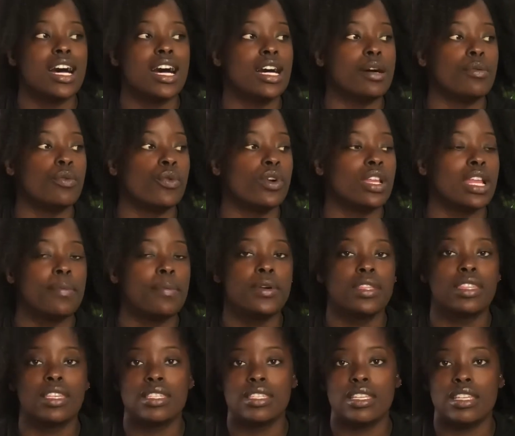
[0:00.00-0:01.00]
When I put
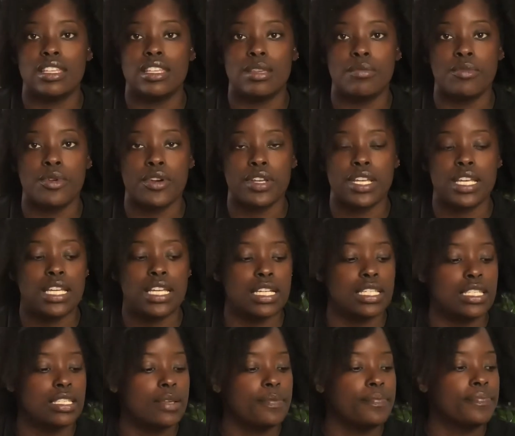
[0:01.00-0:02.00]
this in the mornings,
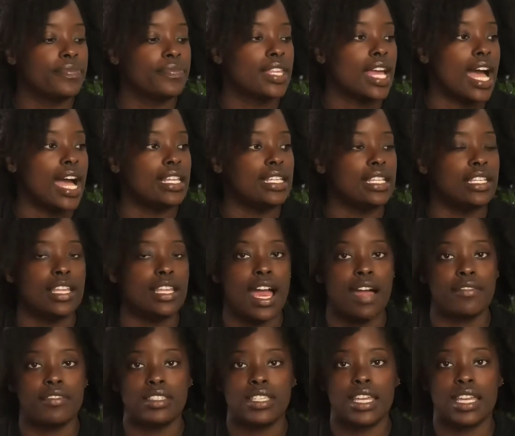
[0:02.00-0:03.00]
I didn't have to
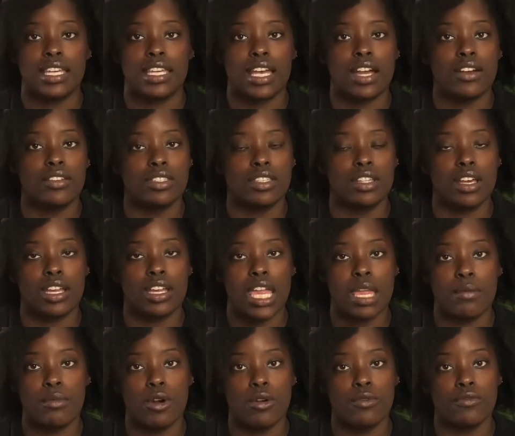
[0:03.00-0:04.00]
take it out until I came
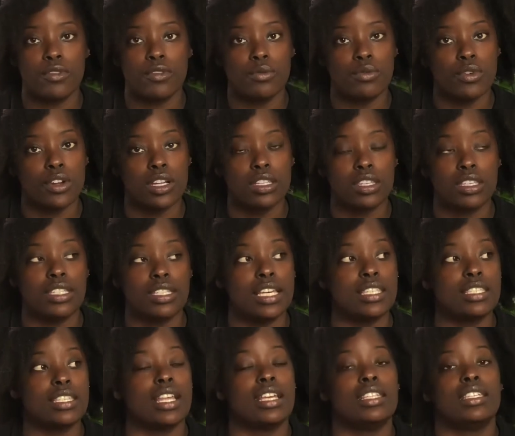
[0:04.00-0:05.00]
home from work, the days that
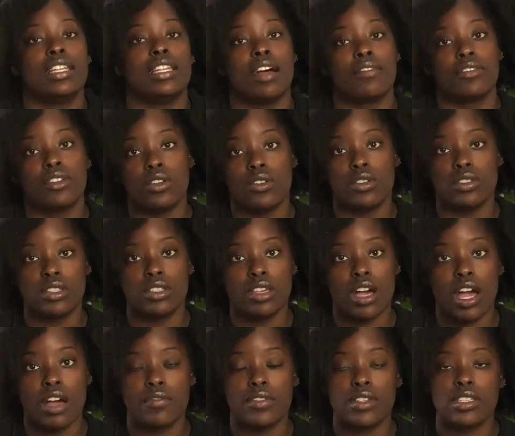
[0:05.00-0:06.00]
I did have to go into the
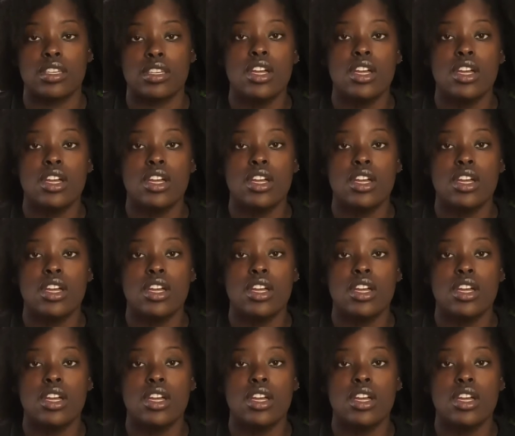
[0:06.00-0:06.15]
office.